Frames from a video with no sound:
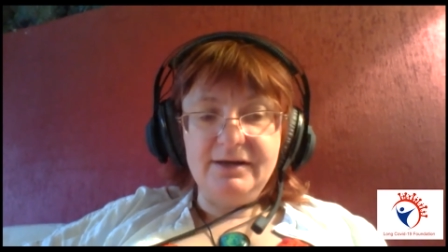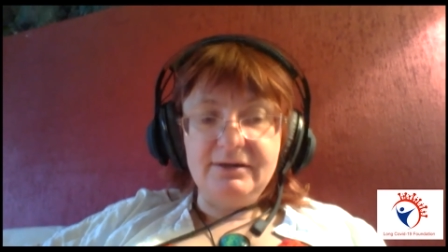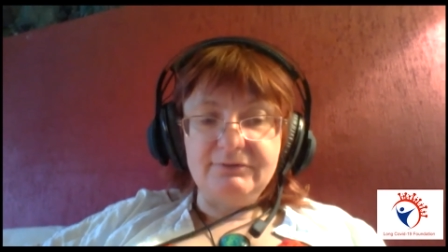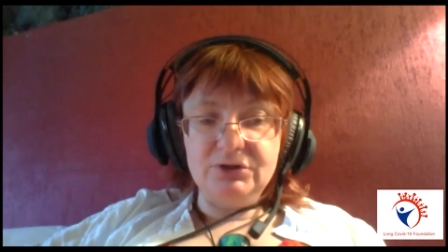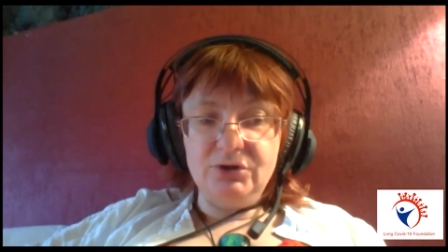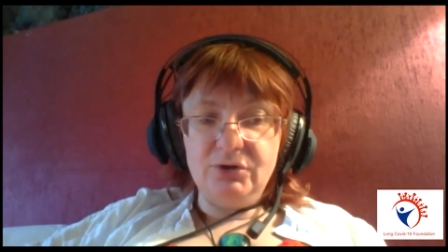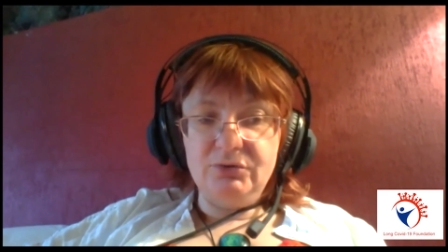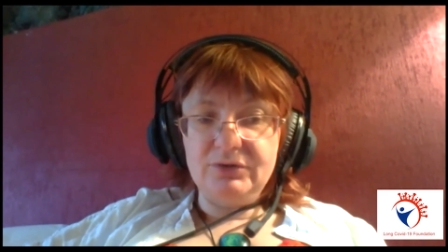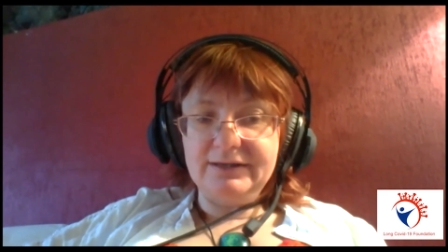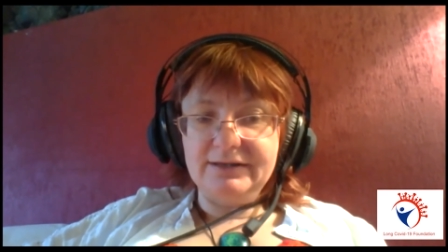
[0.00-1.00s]
We
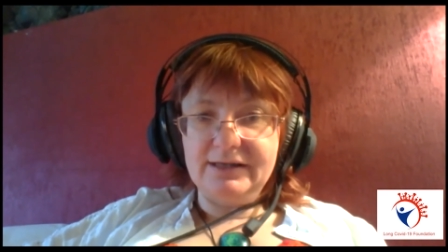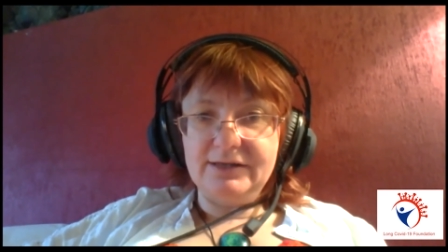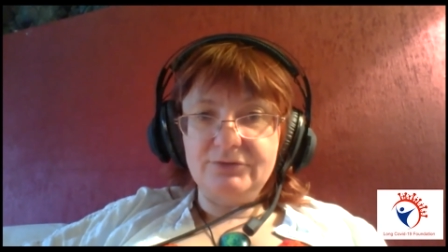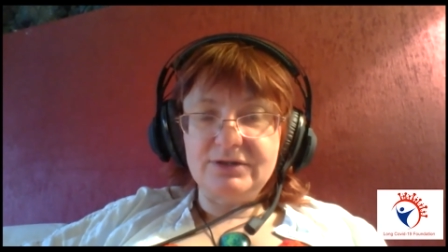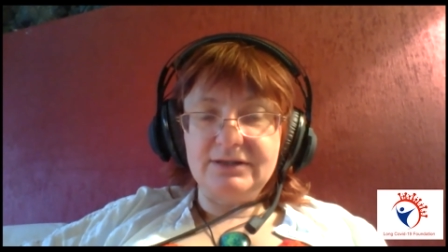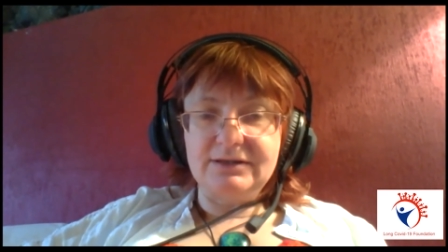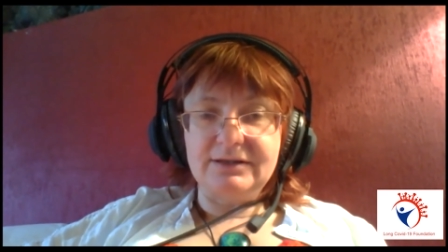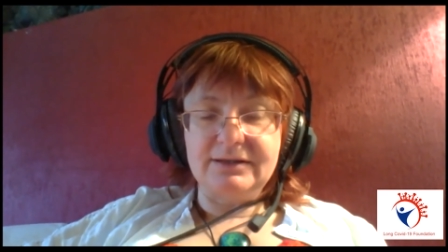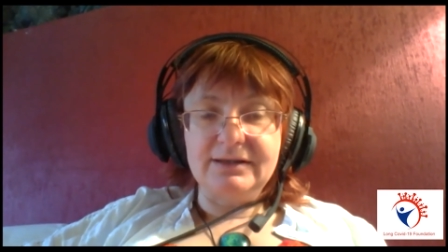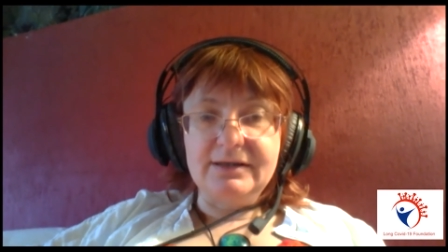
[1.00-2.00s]
know right now that
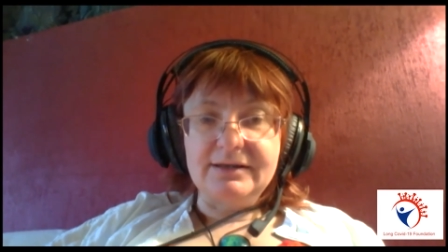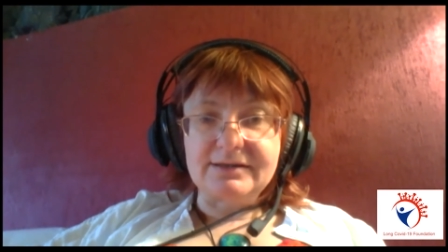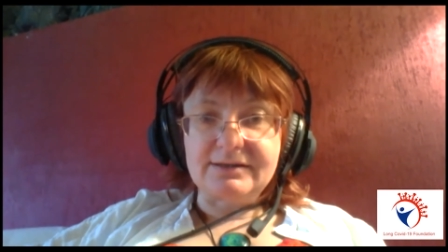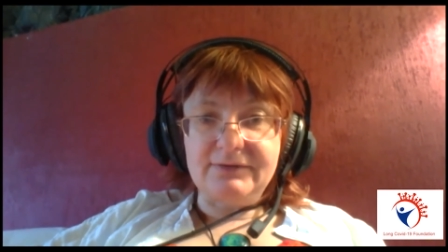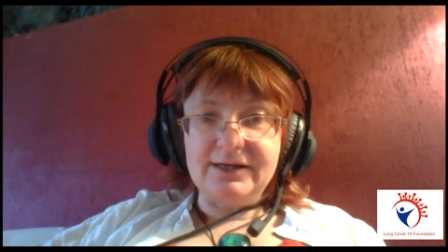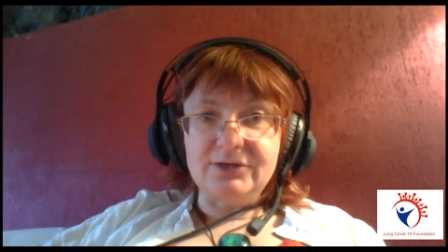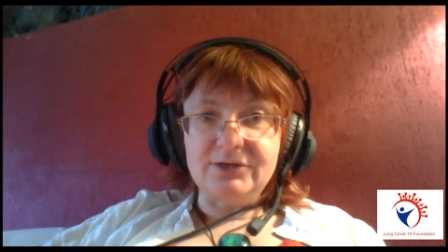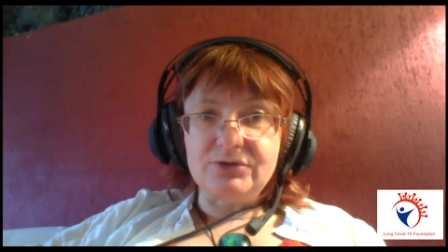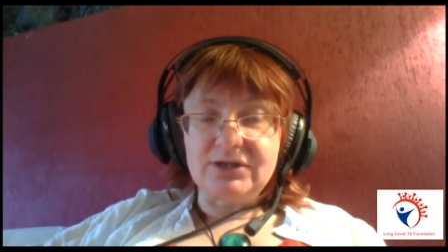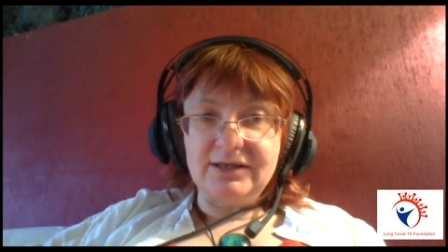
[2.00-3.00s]
uh, the
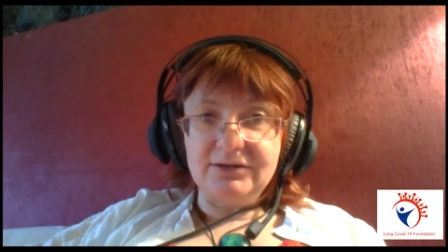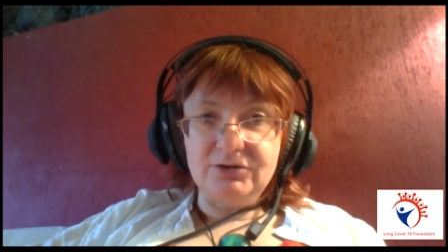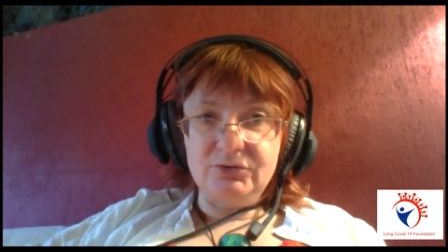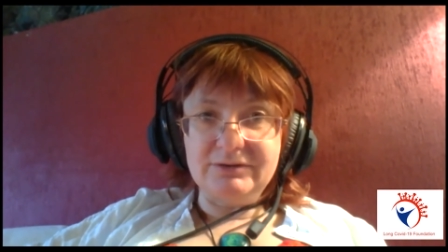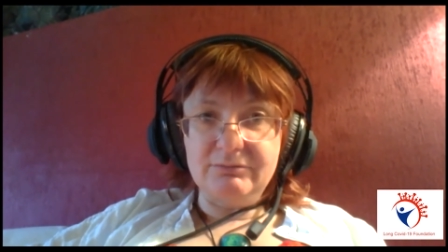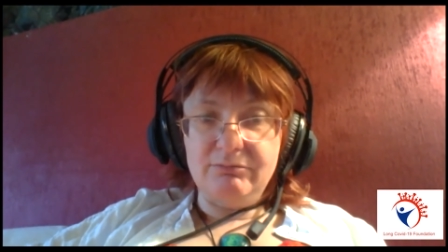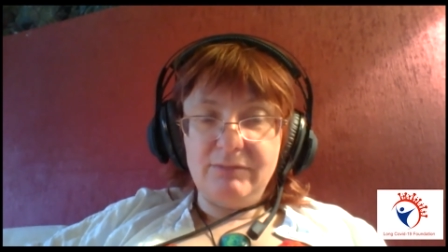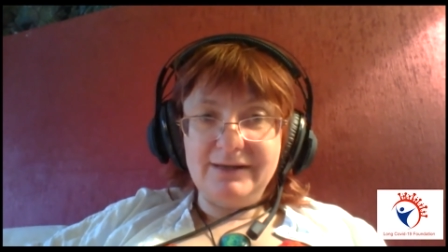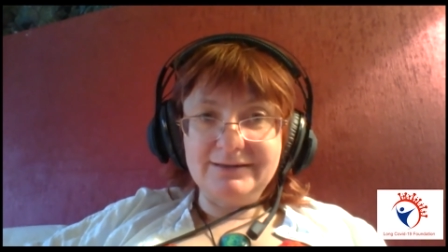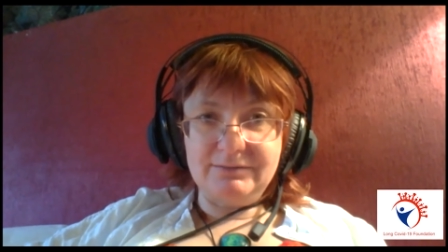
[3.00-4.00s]
virus cannot
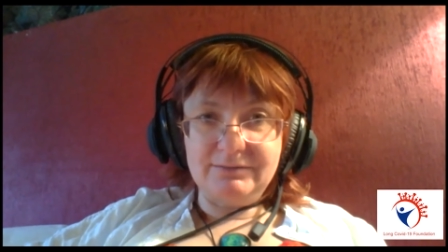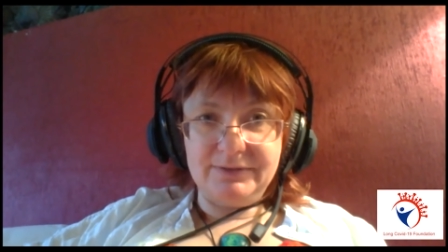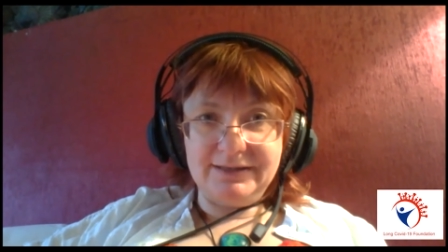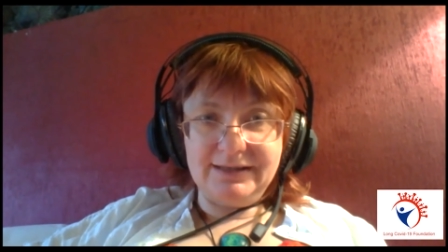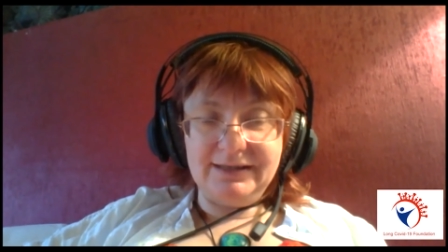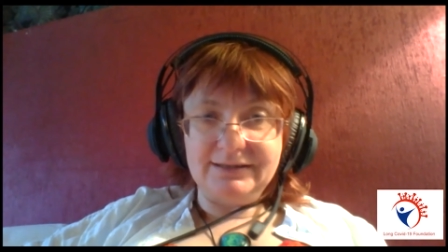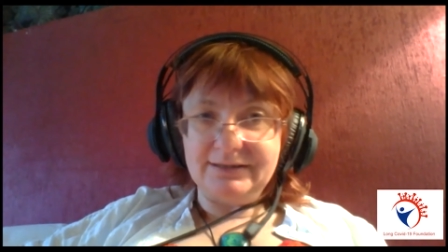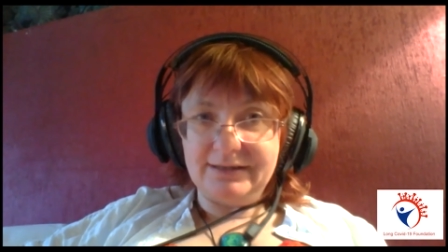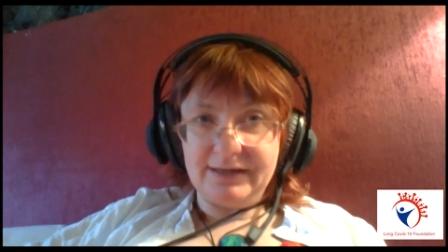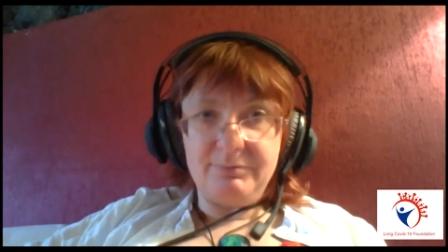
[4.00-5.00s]
multiplicate,
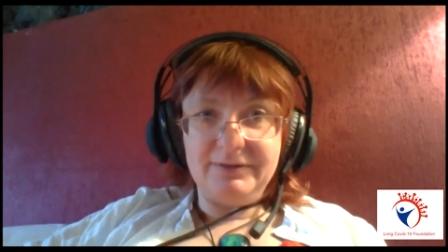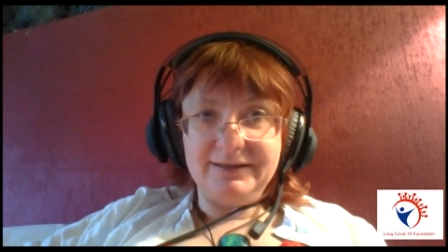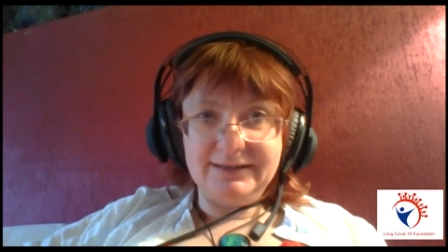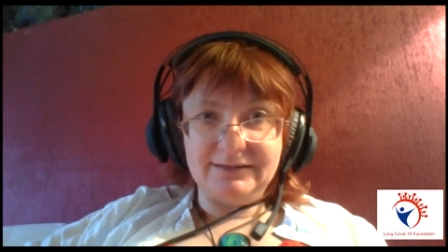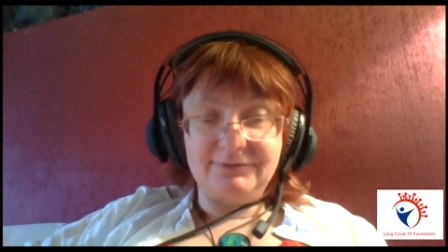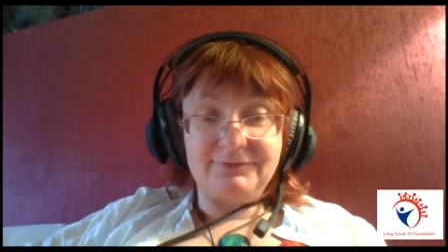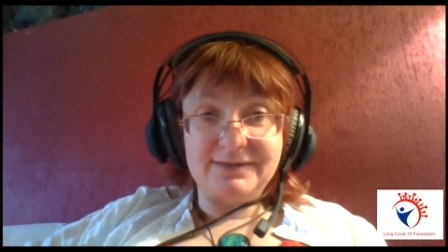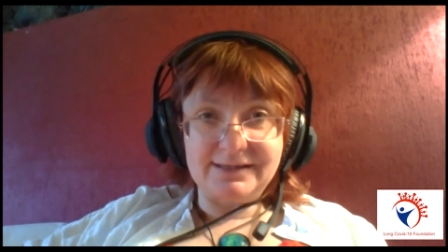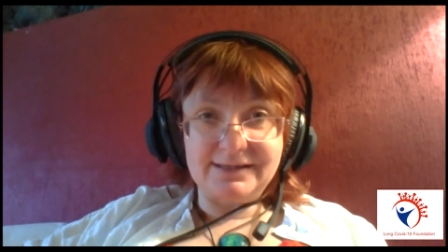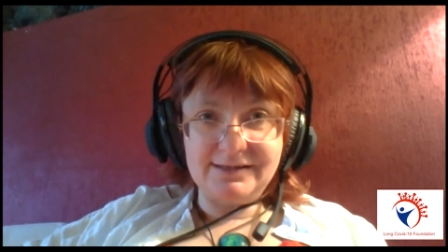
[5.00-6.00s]
replicate
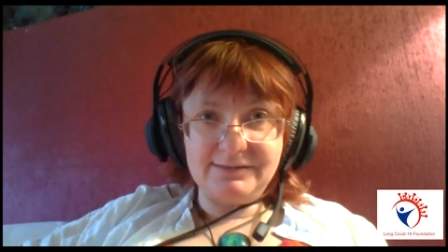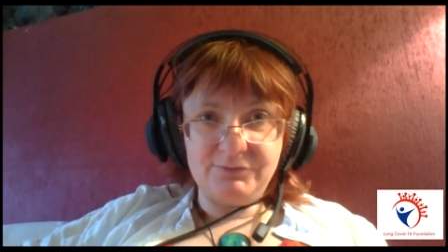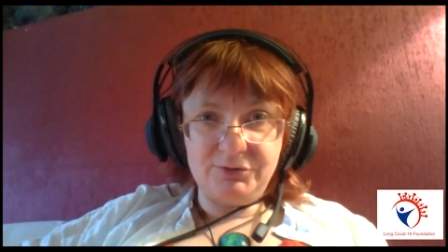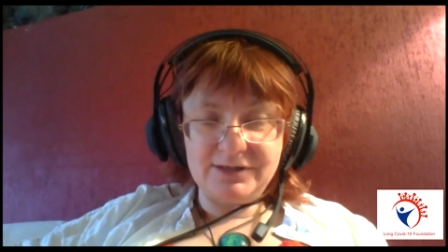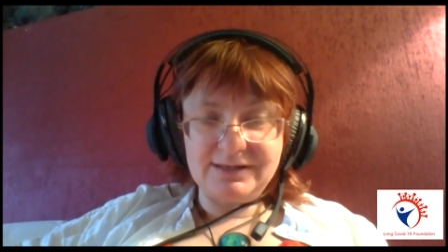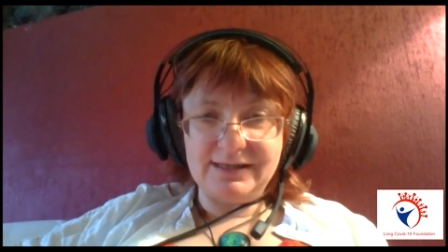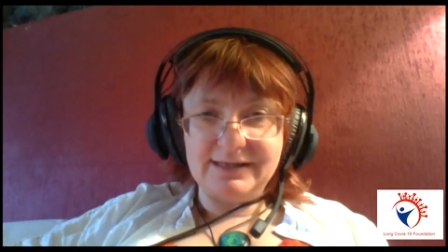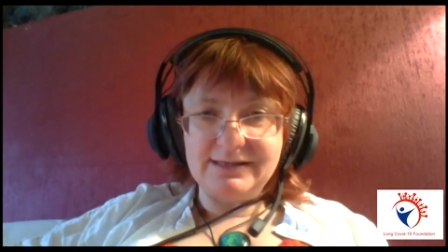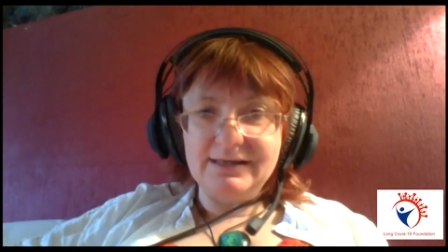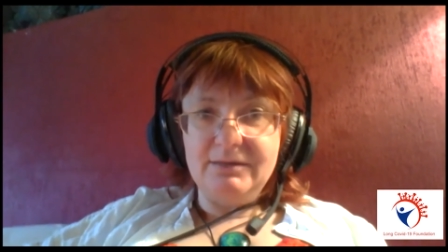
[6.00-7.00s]
within the
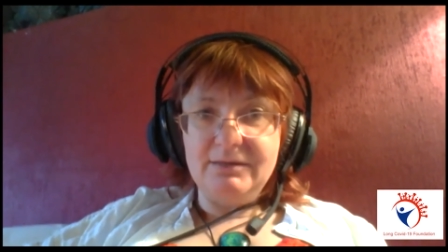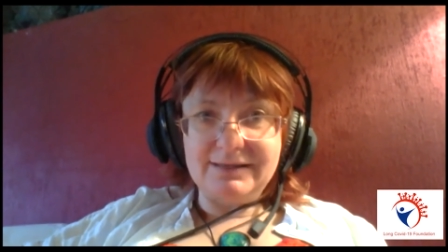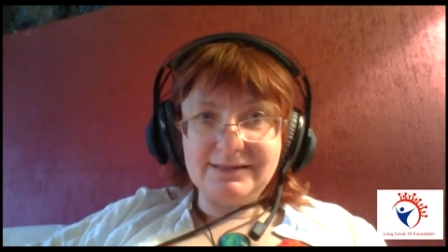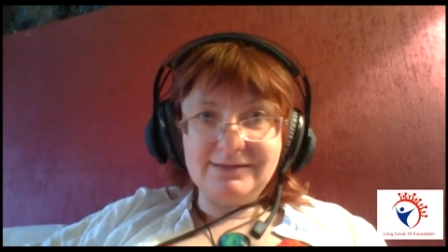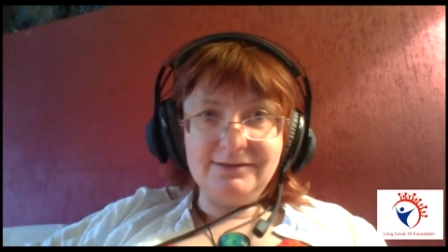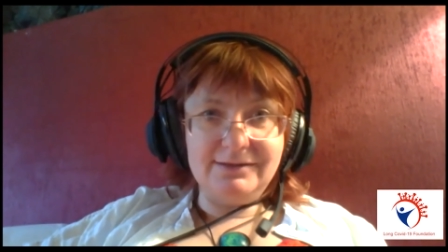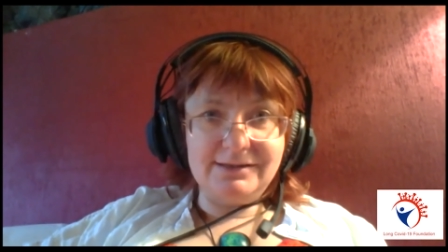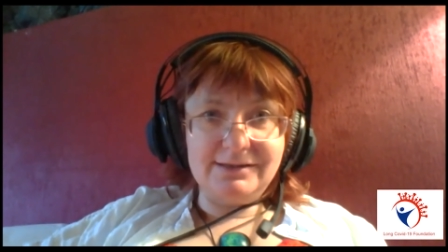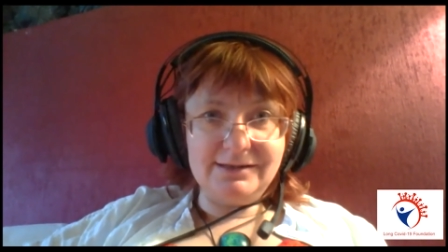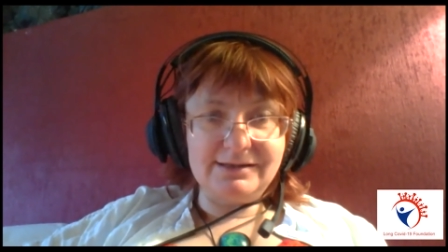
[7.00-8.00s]
monocytes, but still it
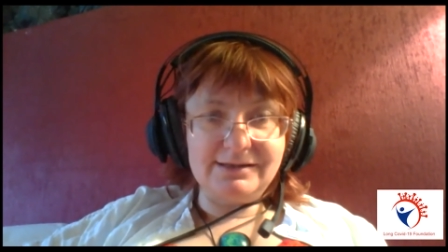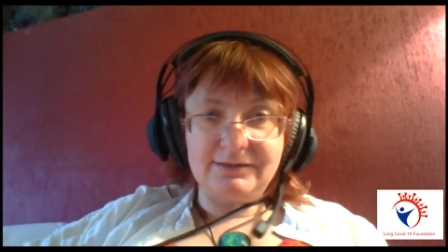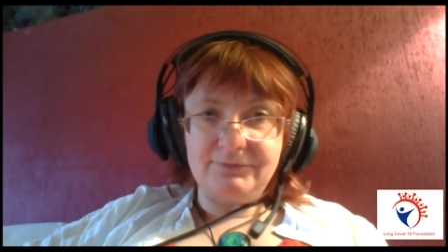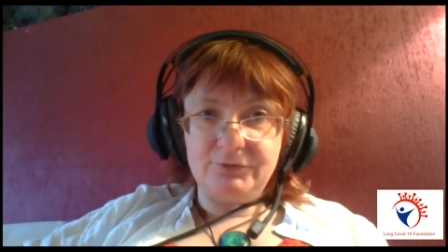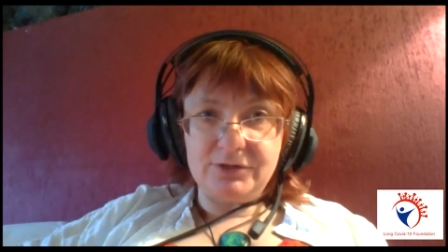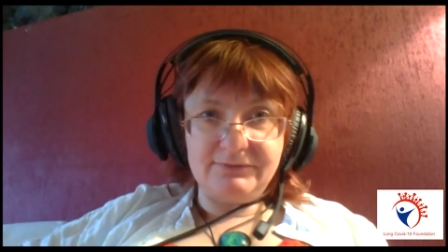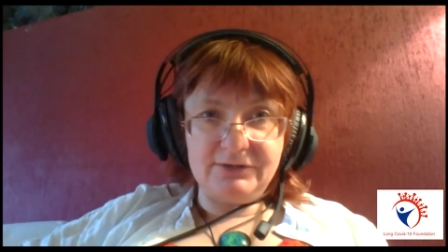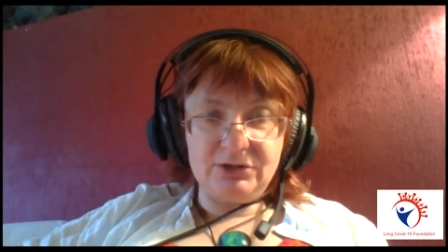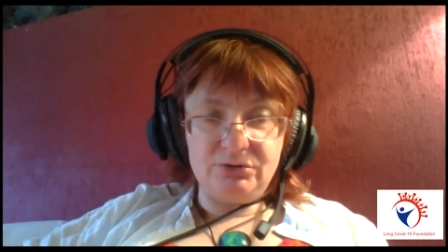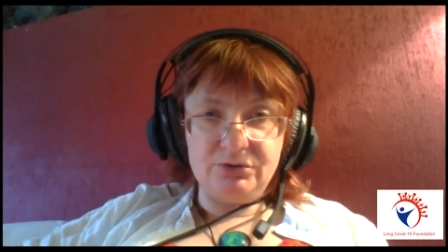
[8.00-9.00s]
sits there for a very long